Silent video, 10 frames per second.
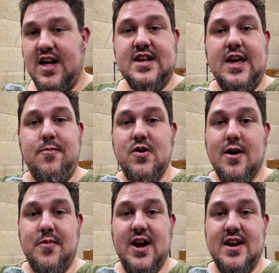I'll keep you
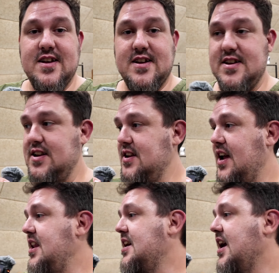updated in
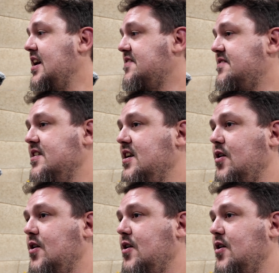any case,